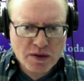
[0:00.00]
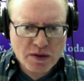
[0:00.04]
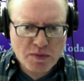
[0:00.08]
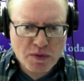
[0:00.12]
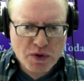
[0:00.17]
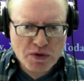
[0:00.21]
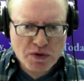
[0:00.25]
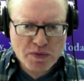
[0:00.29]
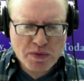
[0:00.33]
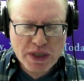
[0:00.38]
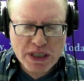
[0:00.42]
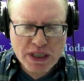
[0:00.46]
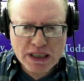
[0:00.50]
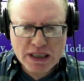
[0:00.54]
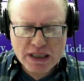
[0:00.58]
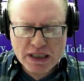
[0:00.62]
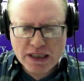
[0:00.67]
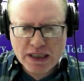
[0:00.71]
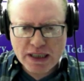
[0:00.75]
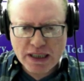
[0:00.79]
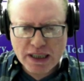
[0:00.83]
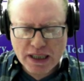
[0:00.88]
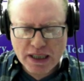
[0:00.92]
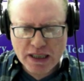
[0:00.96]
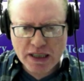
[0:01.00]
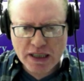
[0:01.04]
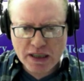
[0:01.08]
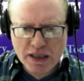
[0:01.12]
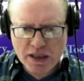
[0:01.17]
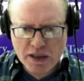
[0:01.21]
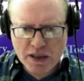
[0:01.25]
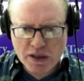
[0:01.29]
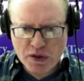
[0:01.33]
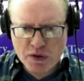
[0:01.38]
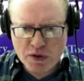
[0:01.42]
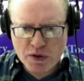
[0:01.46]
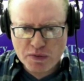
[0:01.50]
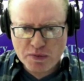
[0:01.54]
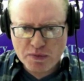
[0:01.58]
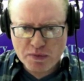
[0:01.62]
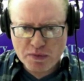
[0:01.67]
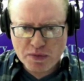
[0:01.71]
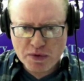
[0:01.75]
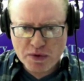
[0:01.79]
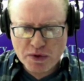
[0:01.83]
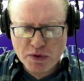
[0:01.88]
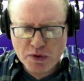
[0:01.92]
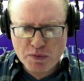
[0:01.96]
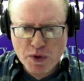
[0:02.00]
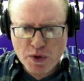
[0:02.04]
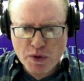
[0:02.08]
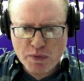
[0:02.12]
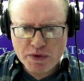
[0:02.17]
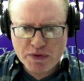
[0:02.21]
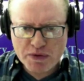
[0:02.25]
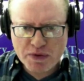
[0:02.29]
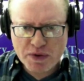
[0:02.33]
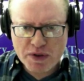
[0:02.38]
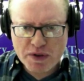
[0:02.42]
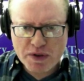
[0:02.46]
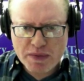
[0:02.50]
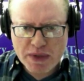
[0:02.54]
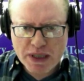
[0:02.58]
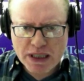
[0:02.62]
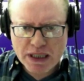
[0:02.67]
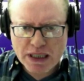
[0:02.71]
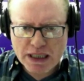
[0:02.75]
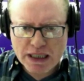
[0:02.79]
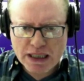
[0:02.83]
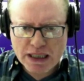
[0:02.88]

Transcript: It must have been a good moment for them.